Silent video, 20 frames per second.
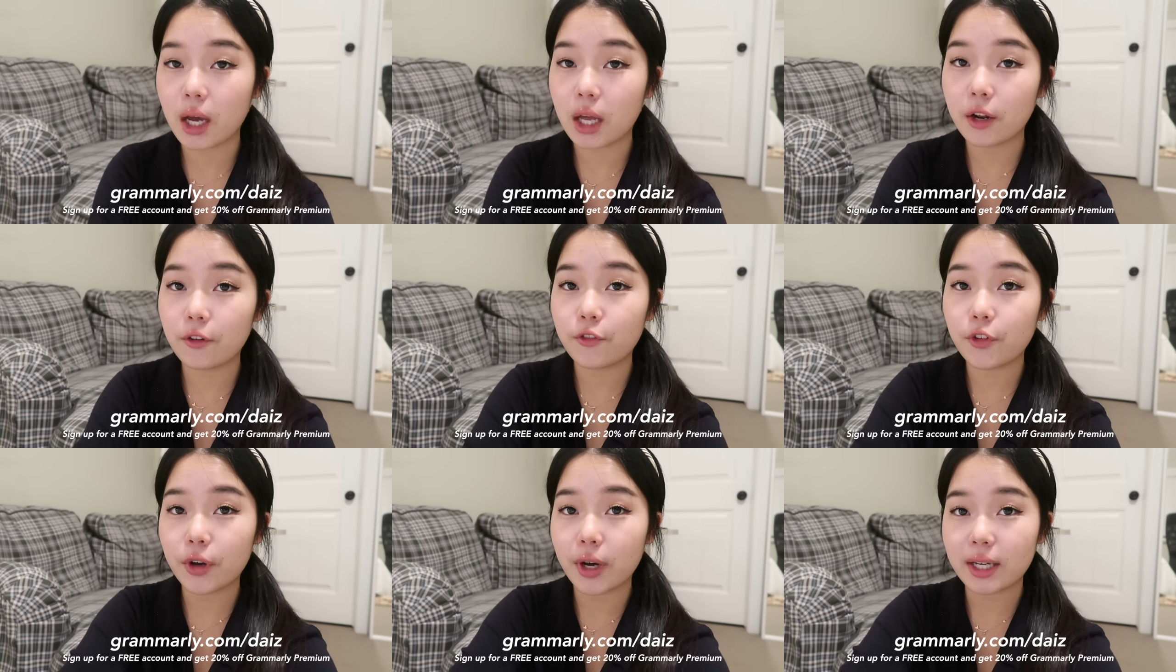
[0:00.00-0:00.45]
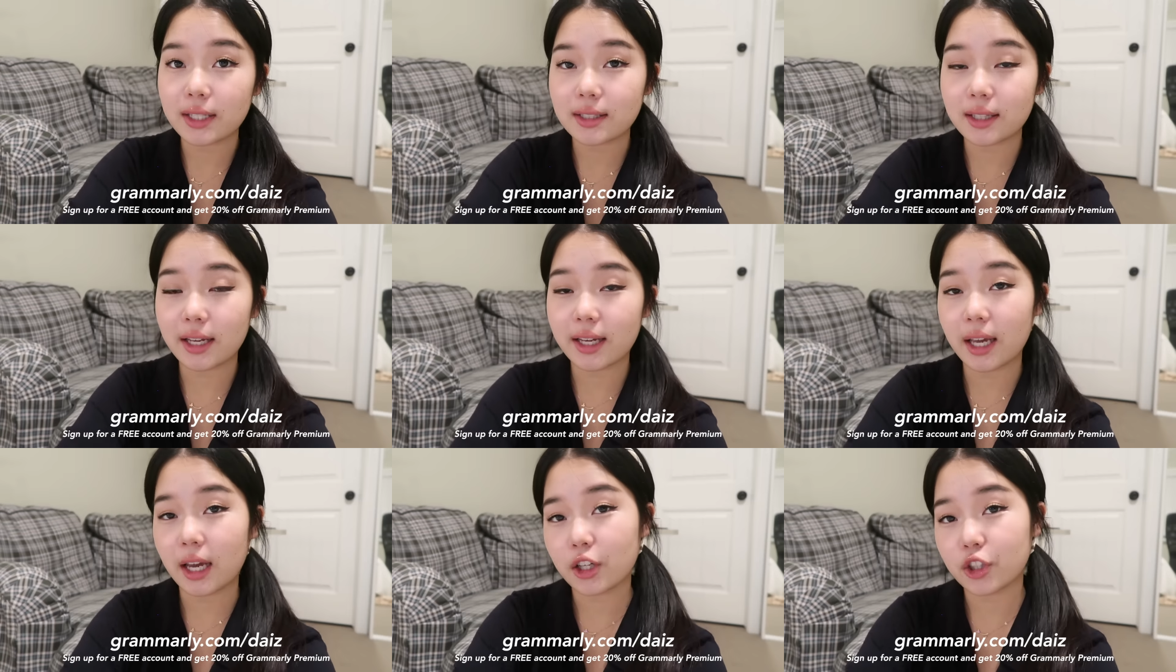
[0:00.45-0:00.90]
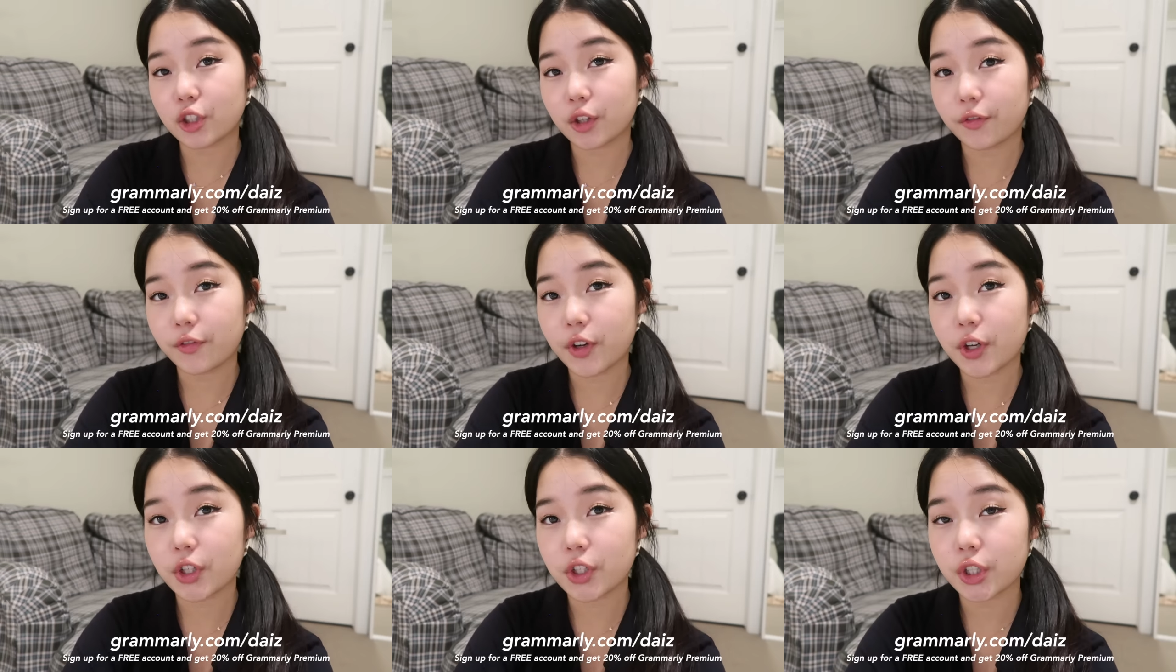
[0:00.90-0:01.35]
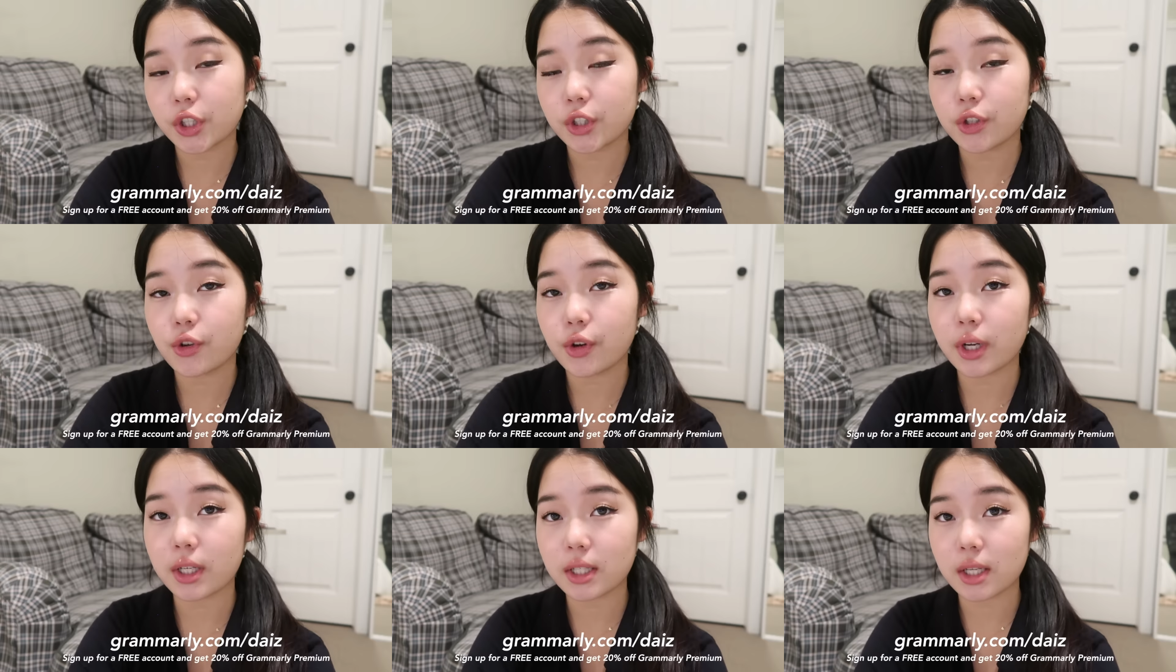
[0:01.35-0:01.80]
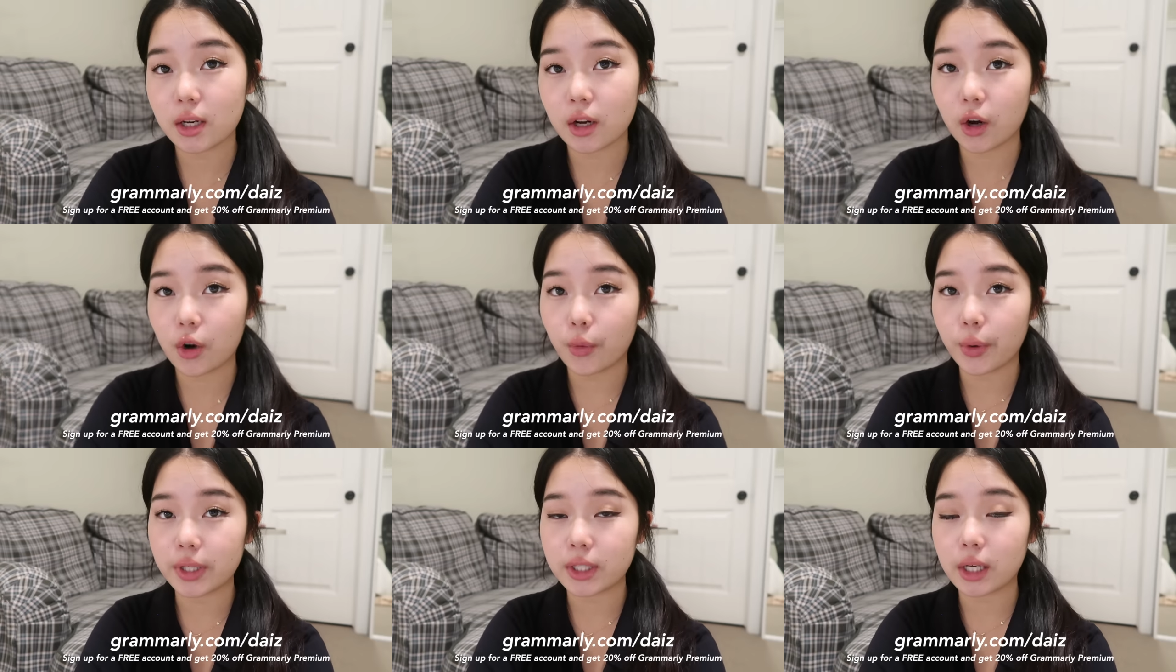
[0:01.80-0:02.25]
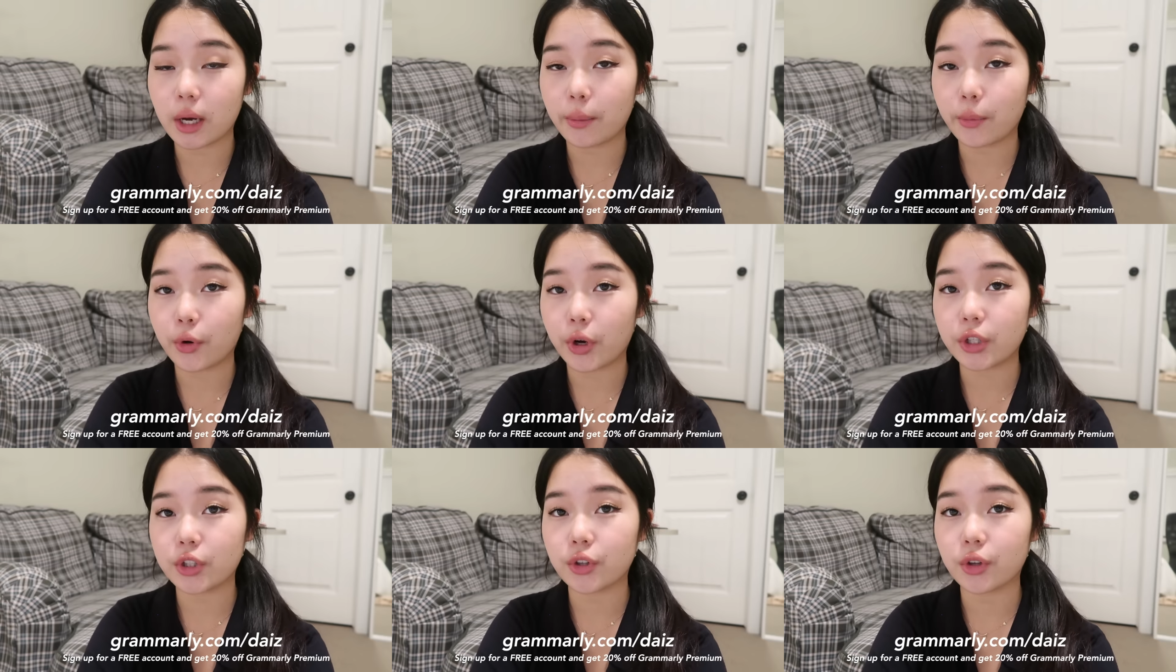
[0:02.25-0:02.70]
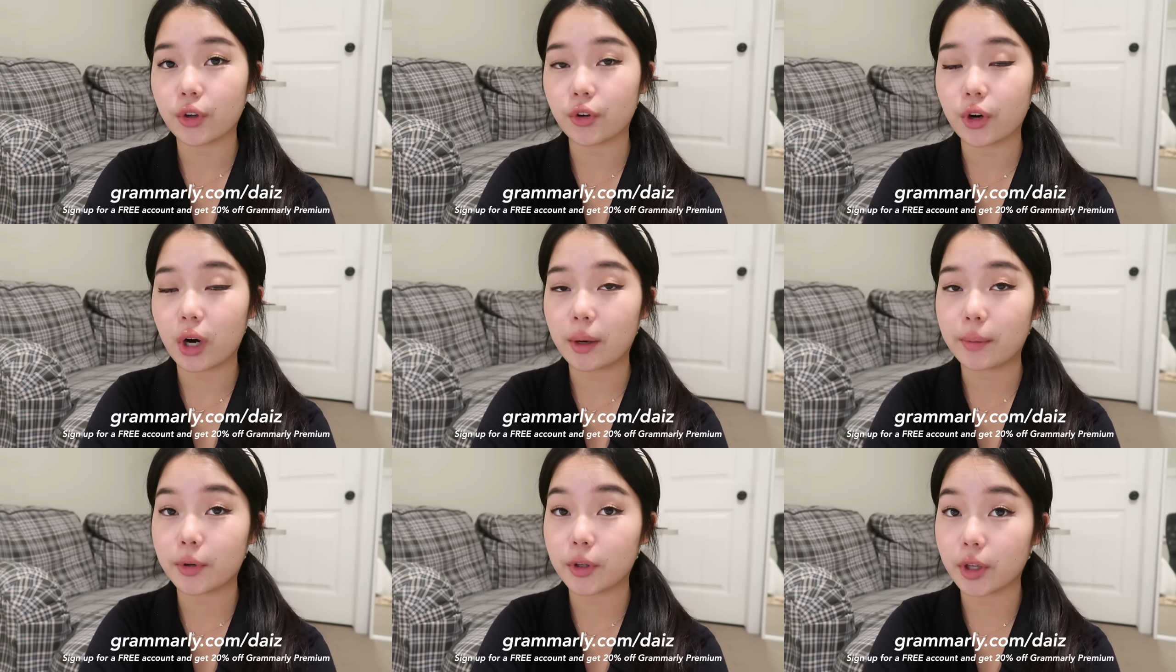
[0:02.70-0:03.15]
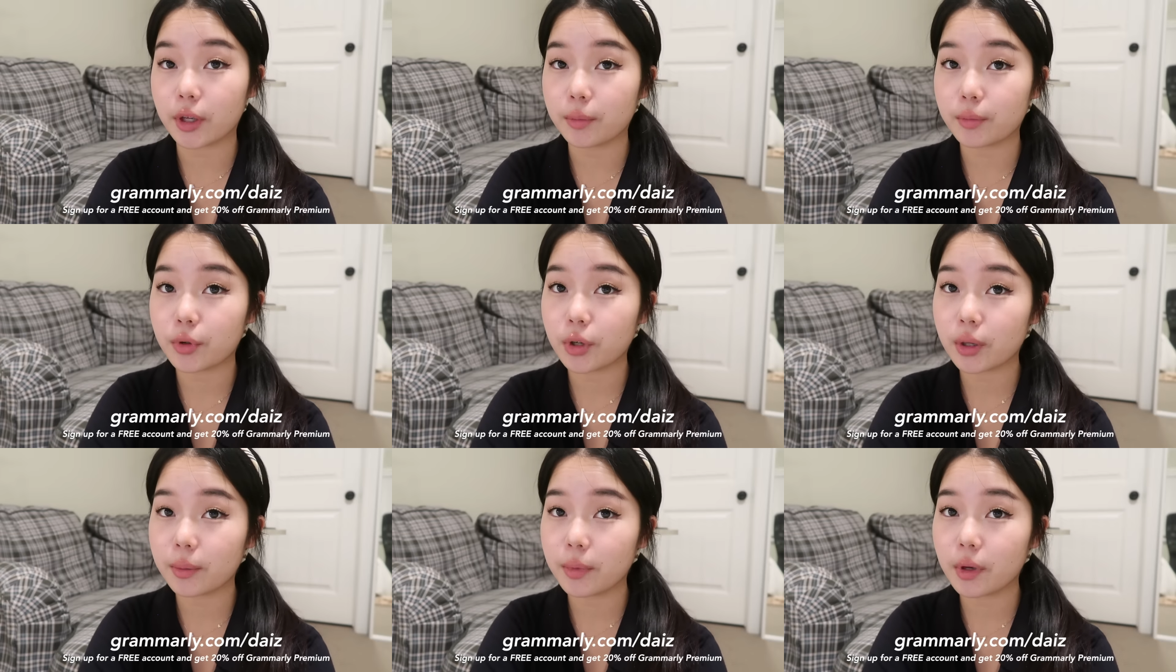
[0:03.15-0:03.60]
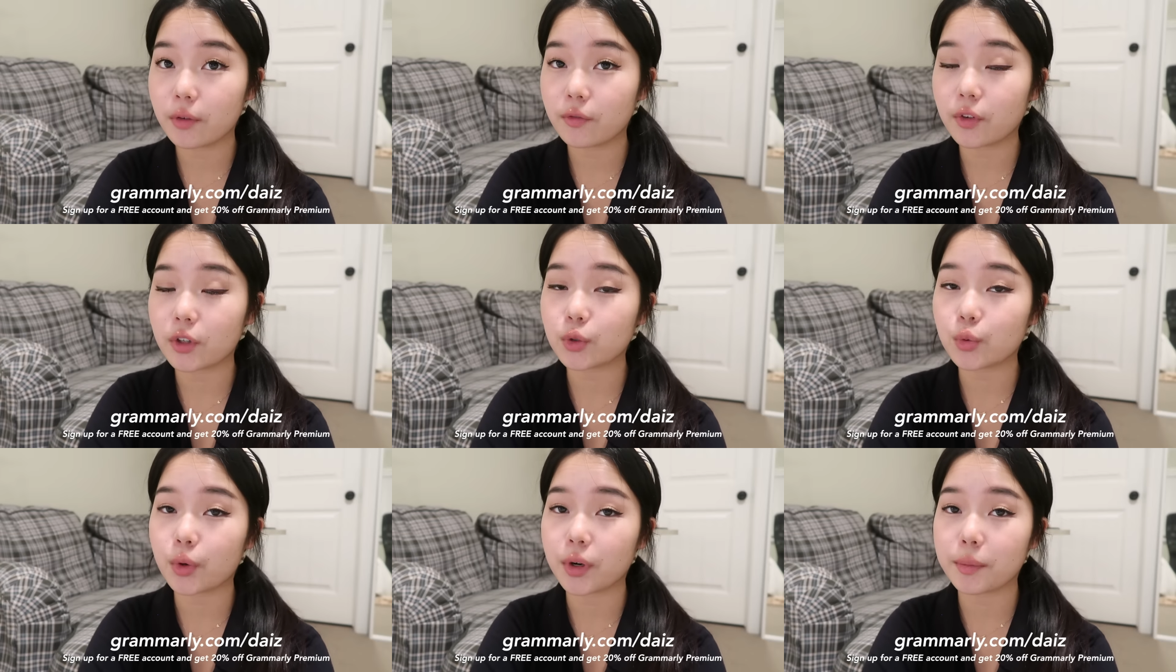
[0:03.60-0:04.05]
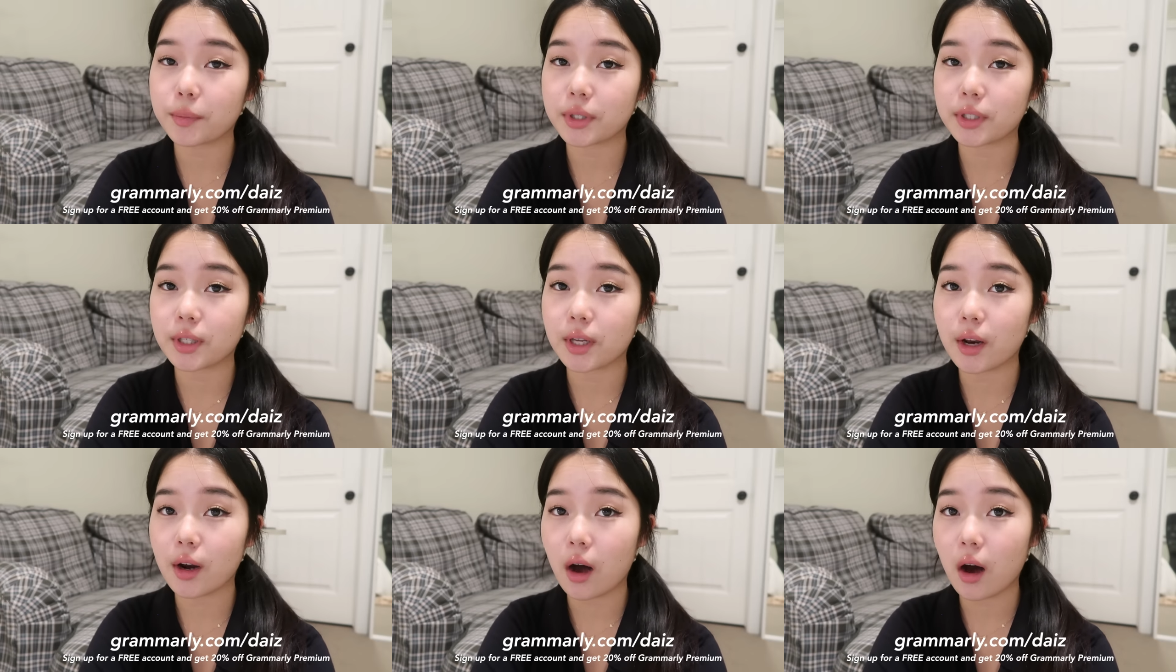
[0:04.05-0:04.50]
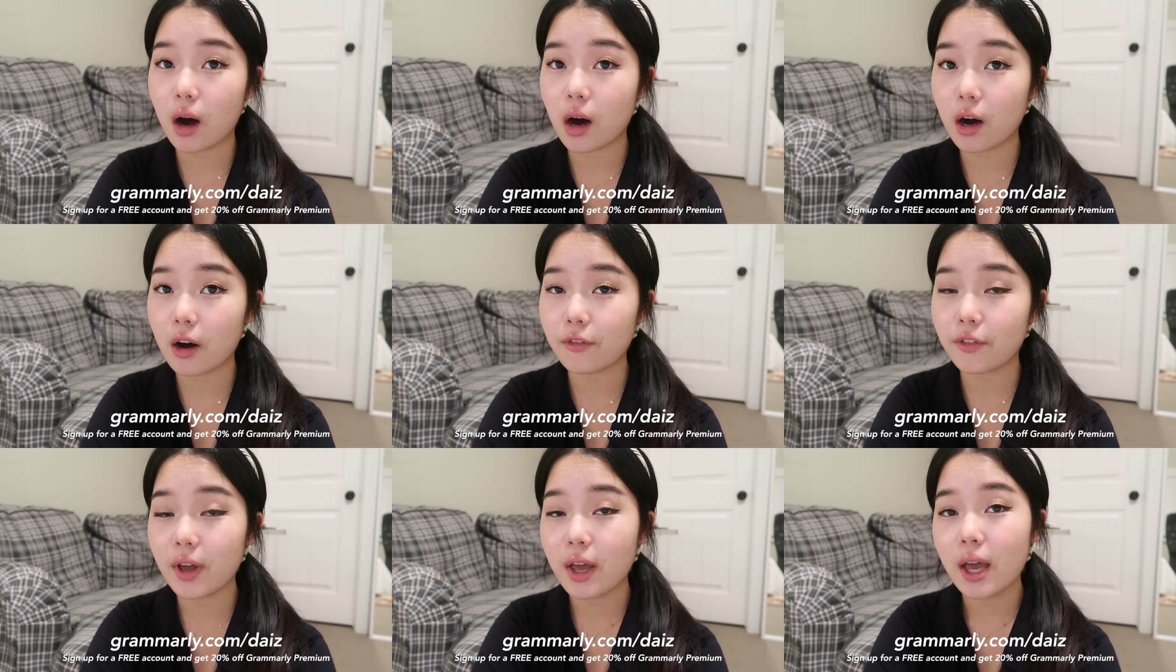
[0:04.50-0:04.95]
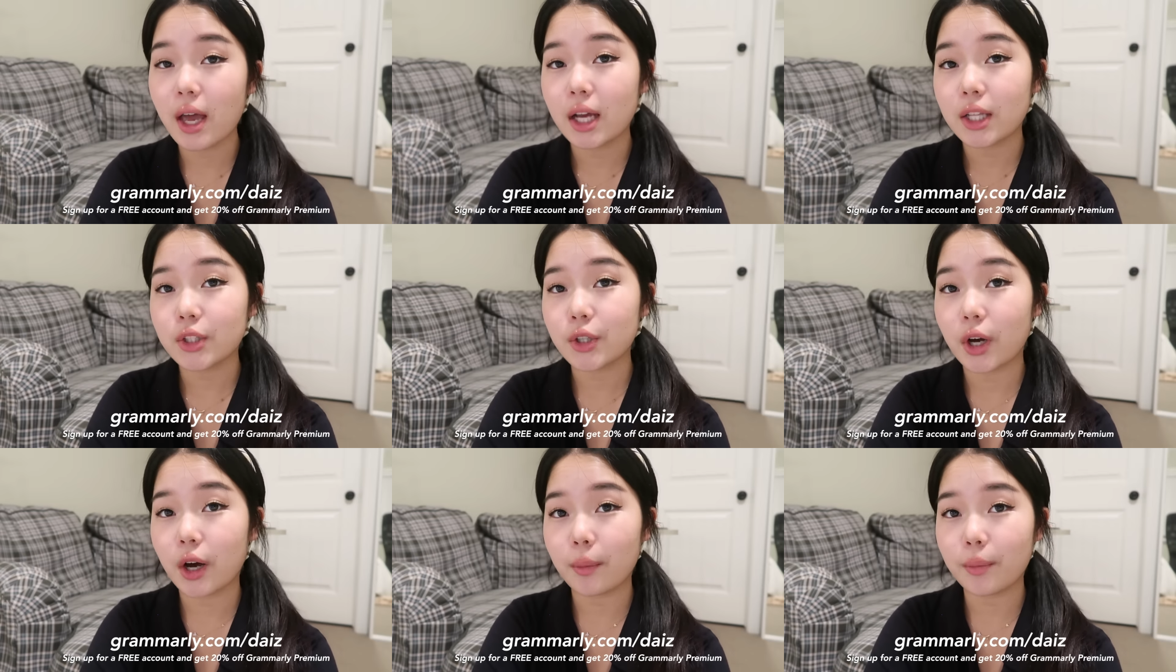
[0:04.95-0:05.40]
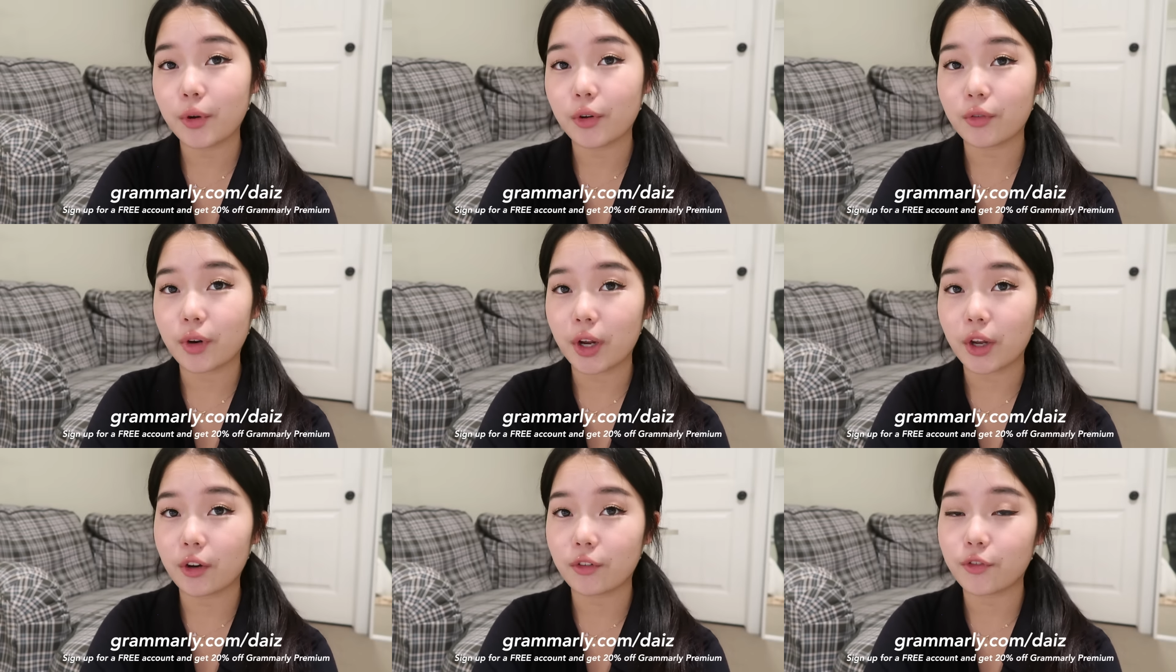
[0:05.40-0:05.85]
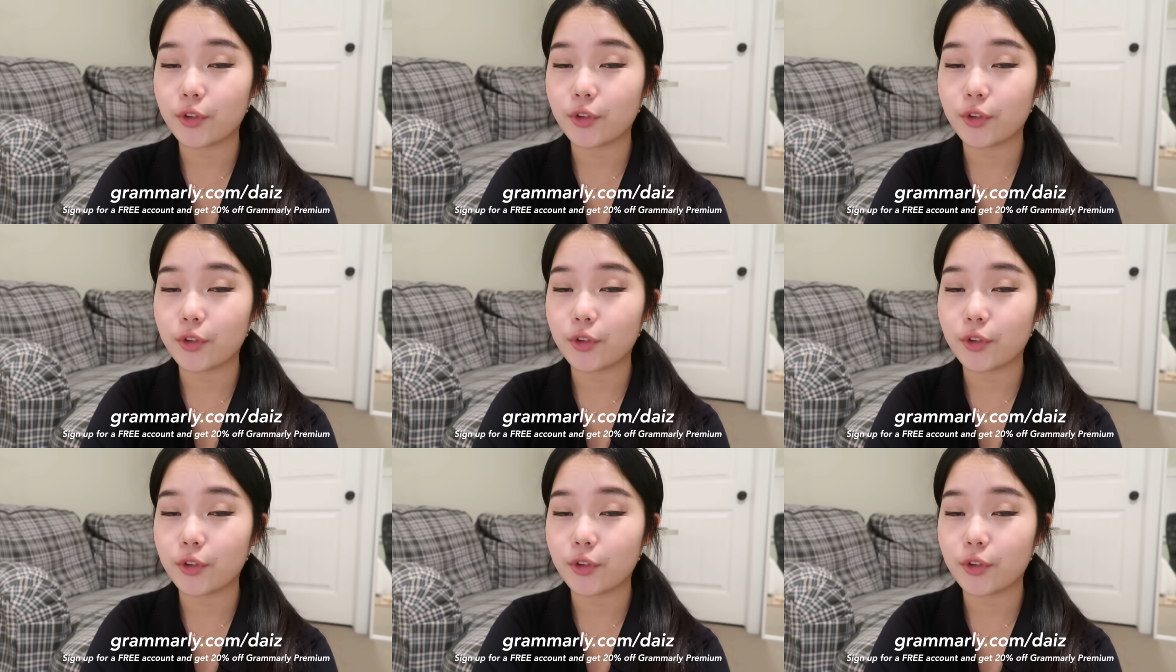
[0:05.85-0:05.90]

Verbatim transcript: And if you guys like extra features, you guys can always upgrade to the Grammarly Premium for 20% off to help you write your